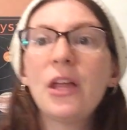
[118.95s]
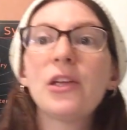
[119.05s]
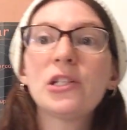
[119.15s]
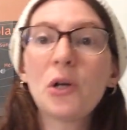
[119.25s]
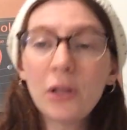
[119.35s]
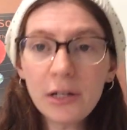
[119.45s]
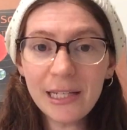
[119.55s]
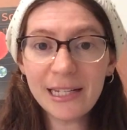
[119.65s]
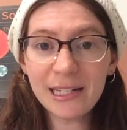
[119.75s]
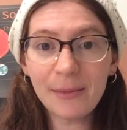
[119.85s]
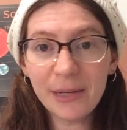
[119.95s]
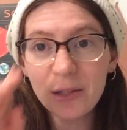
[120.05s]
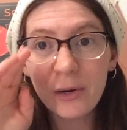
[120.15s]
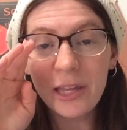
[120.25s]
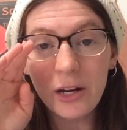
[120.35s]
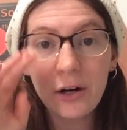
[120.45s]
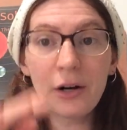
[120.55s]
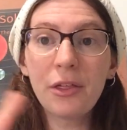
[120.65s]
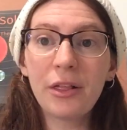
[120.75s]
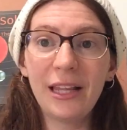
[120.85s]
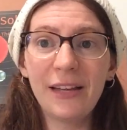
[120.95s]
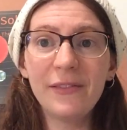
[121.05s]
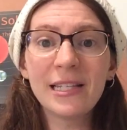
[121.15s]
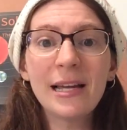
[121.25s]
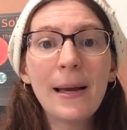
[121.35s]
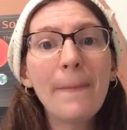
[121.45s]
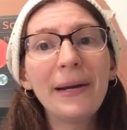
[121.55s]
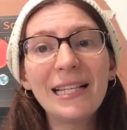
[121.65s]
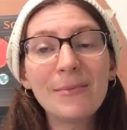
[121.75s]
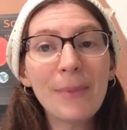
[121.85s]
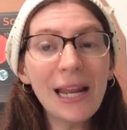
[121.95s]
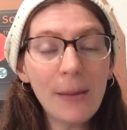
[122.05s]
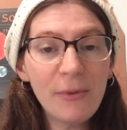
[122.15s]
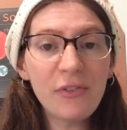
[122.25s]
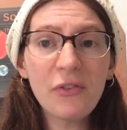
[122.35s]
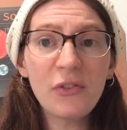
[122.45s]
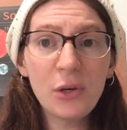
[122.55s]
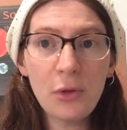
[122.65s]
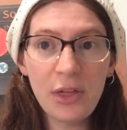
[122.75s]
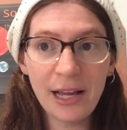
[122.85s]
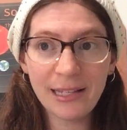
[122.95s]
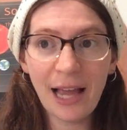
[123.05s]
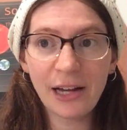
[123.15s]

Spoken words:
The solar system is where the Earth lives, but it's made up of a few things